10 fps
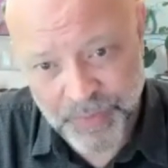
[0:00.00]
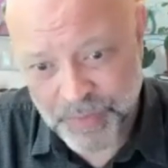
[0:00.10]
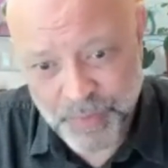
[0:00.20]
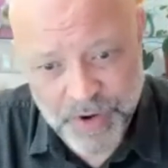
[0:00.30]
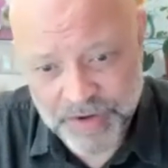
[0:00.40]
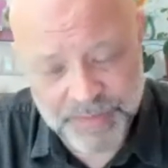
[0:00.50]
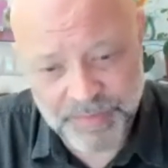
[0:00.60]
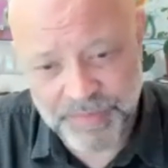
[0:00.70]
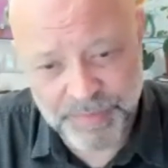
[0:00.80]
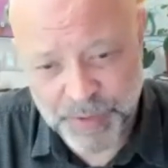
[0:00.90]
Whereas
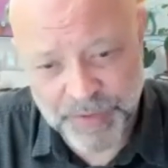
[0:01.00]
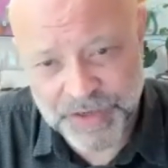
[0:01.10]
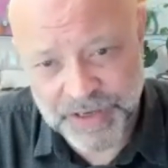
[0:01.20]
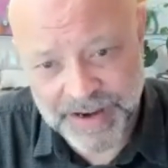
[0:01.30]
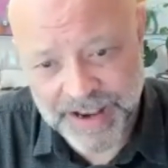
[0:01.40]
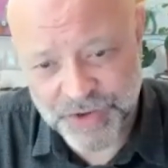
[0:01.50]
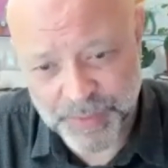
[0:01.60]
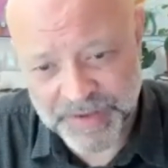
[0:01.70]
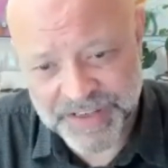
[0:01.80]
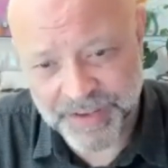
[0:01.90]
Previously, nature
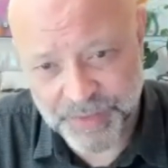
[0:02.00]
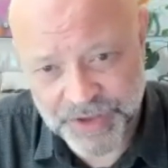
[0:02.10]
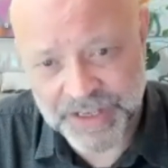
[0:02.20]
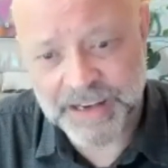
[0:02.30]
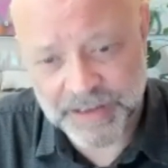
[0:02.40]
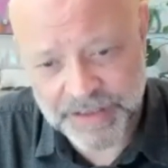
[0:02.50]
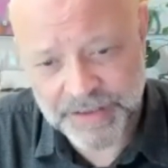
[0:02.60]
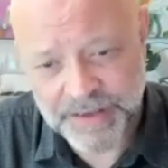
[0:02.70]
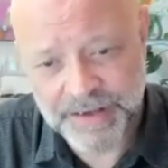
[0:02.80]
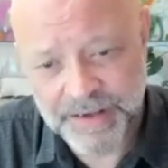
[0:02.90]
would be something that would just kill us,
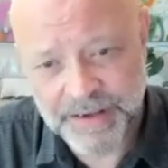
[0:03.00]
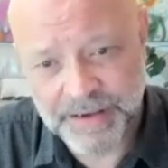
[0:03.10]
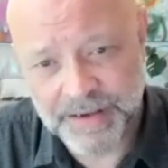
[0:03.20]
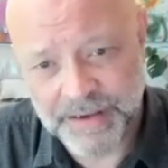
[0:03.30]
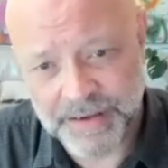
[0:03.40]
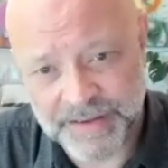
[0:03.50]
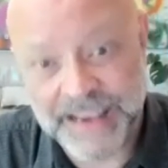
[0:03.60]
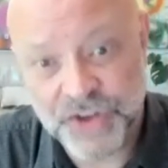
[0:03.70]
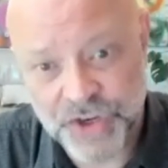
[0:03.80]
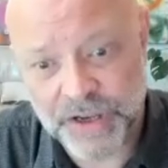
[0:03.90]
a
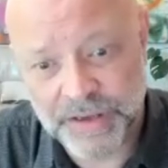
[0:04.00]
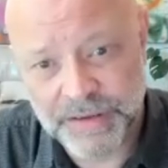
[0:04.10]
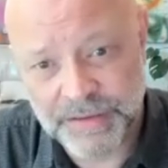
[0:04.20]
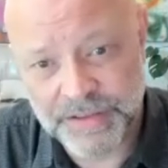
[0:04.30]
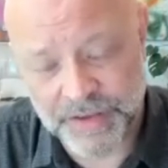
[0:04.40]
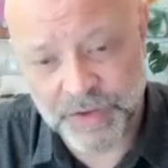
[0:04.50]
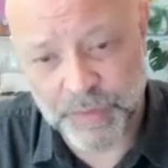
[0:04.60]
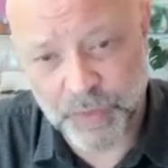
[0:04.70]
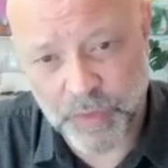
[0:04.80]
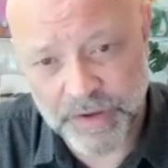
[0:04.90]
danger, something to
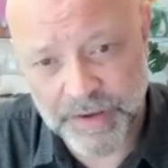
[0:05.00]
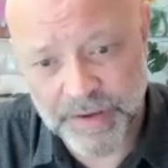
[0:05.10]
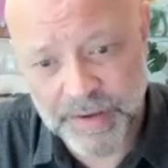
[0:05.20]
avoid.